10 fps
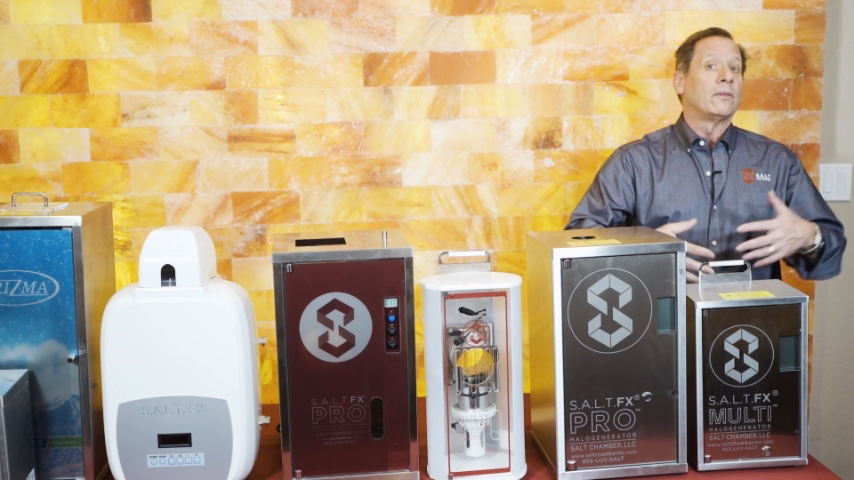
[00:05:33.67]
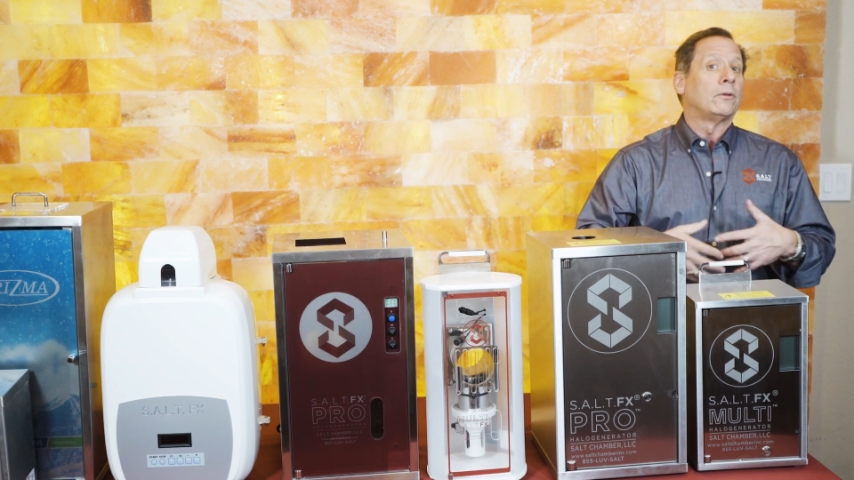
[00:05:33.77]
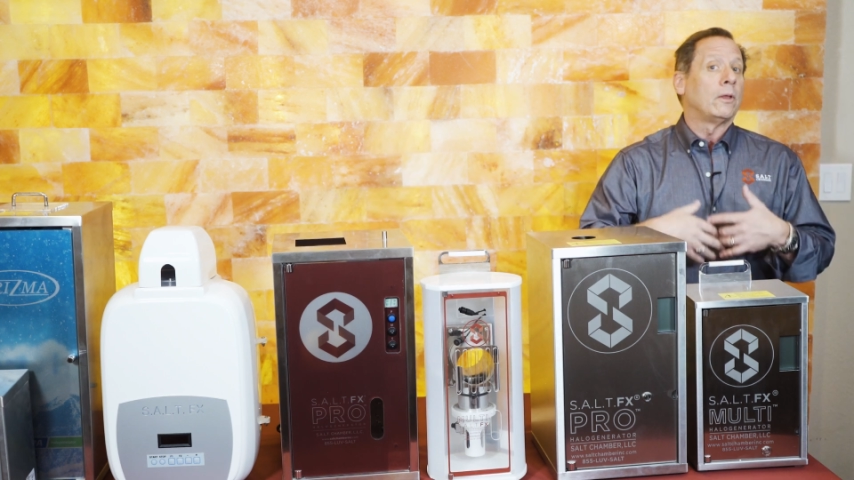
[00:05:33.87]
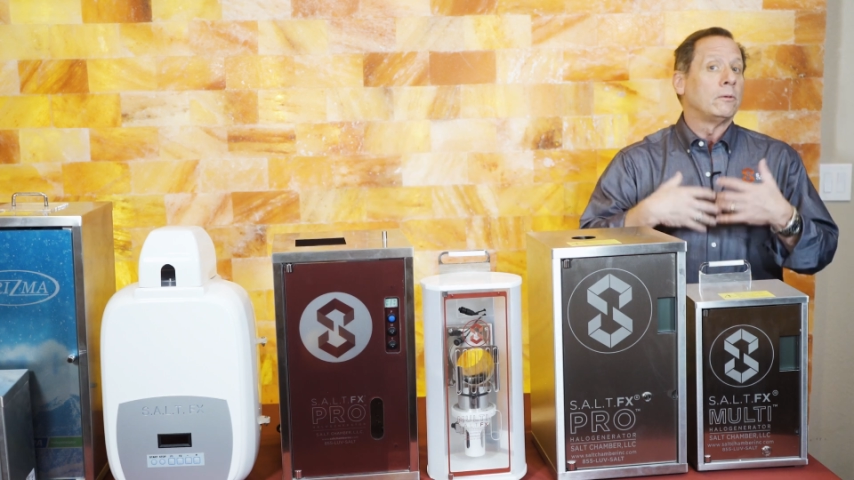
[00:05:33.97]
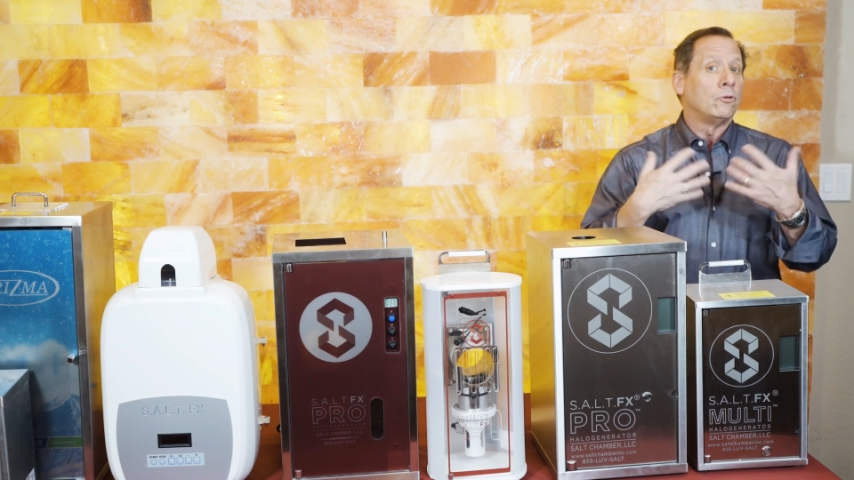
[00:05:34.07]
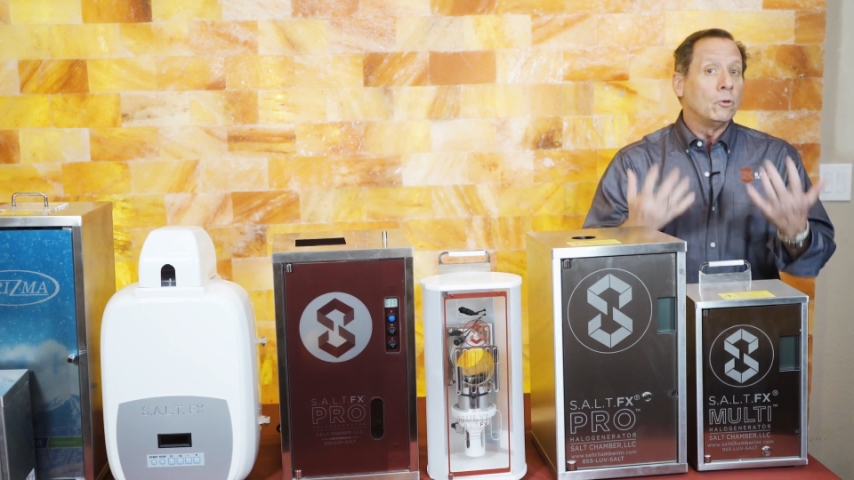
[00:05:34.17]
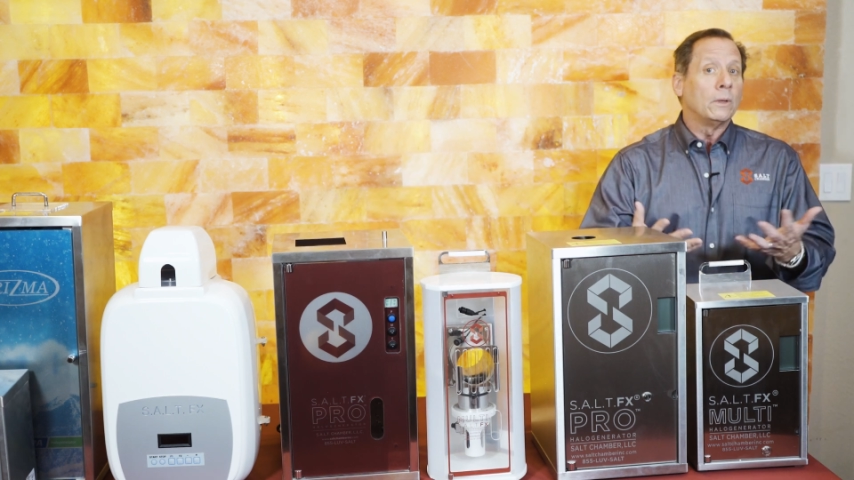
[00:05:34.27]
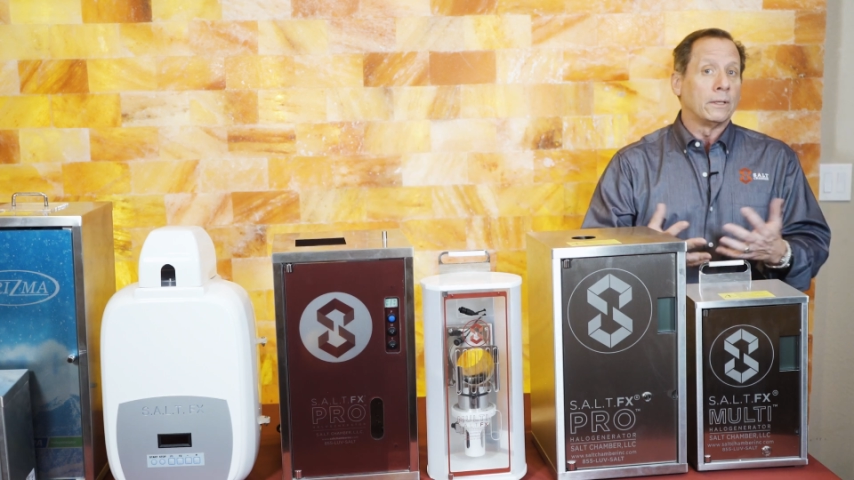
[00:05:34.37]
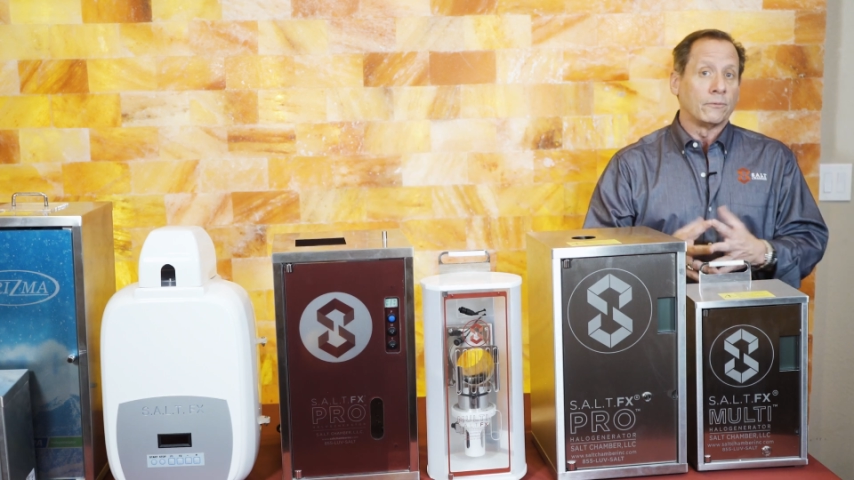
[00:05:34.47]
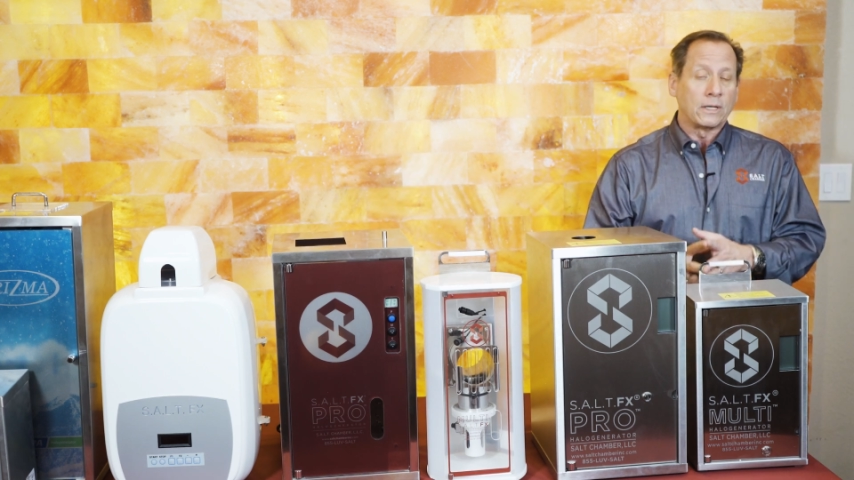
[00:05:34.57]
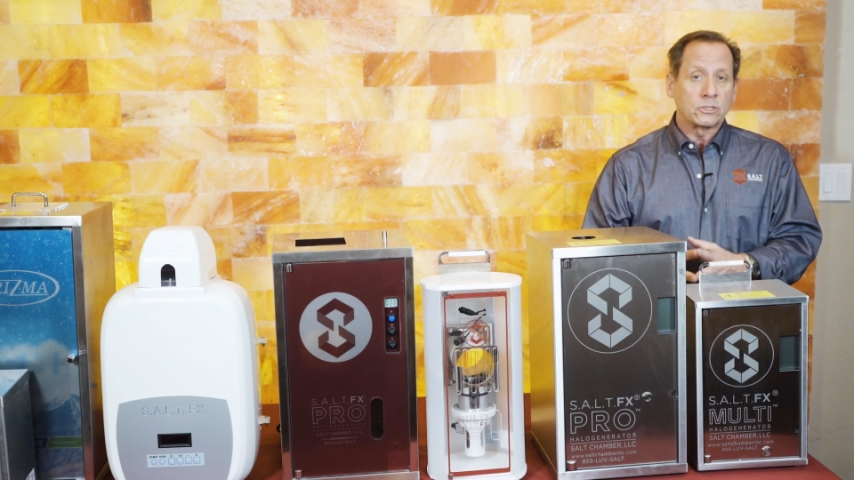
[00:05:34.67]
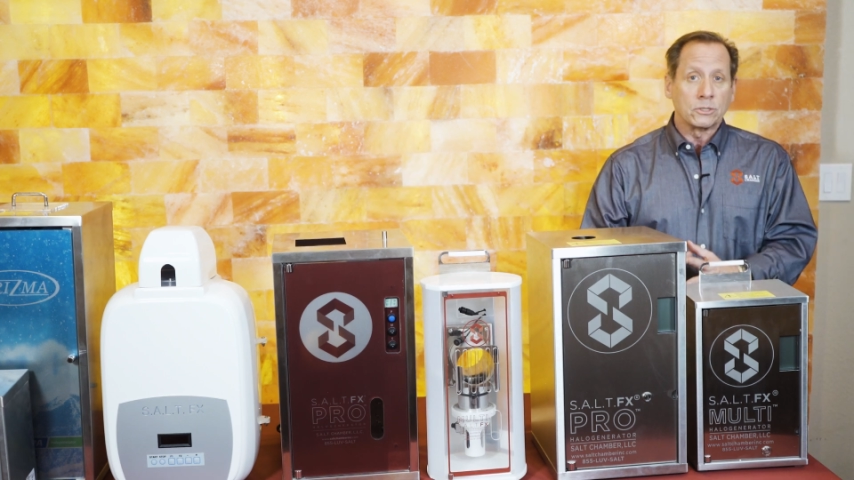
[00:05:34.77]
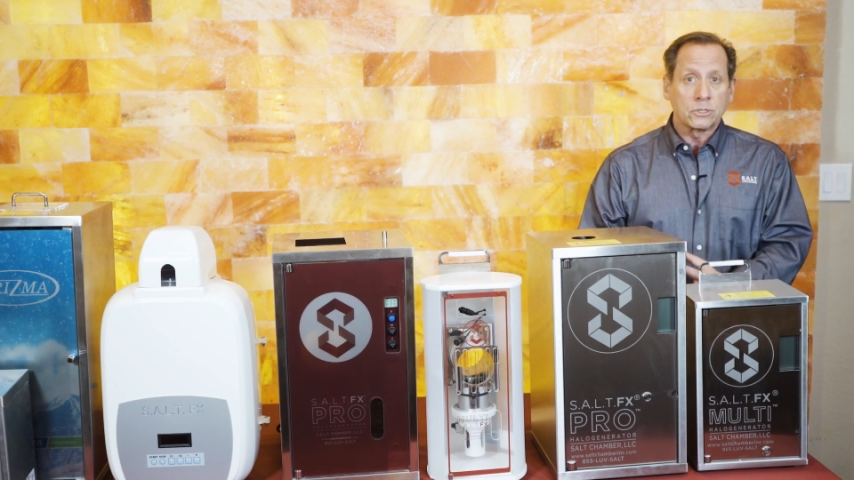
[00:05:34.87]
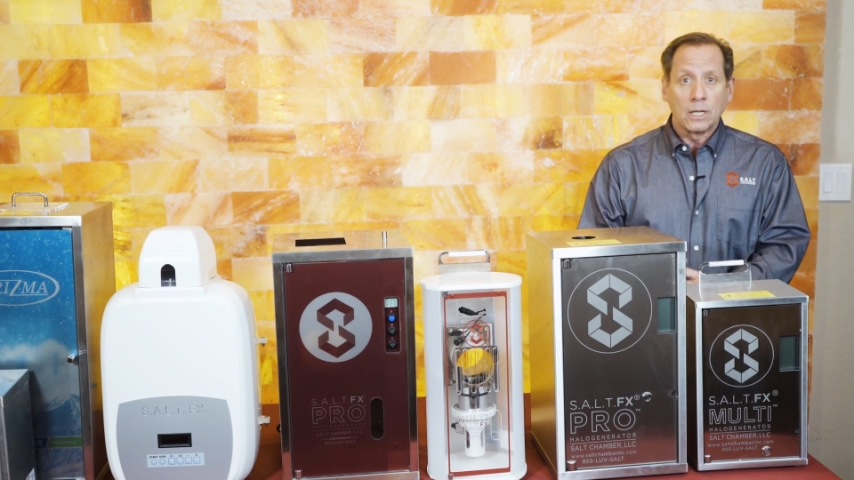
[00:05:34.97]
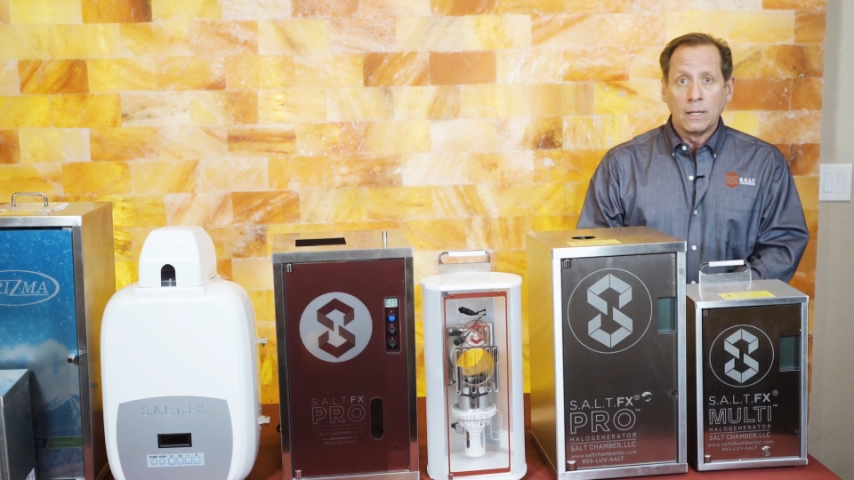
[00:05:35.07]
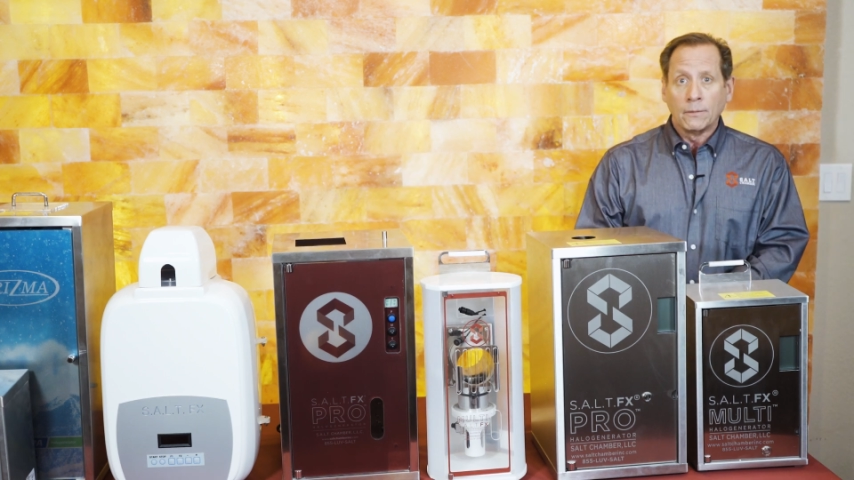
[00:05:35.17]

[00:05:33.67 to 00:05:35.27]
the new innovations